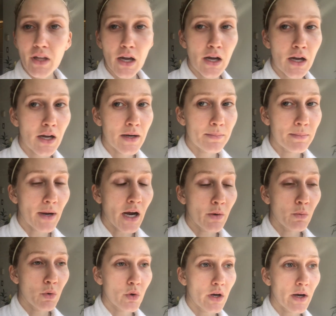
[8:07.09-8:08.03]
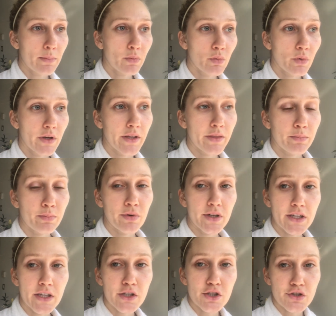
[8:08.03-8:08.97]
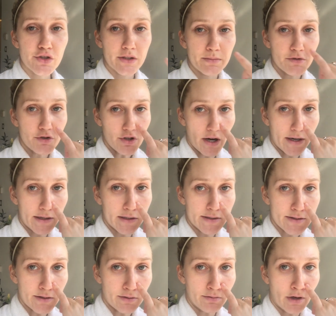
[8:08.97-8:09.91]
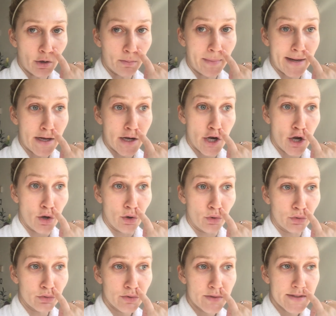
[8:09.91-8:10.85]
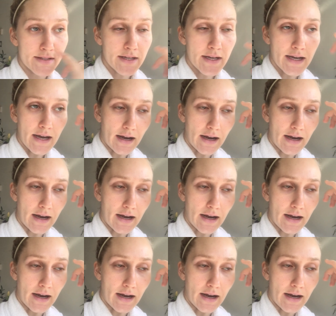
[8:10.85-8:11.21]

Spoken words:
I woke up with pretty extreme dryness around my nose,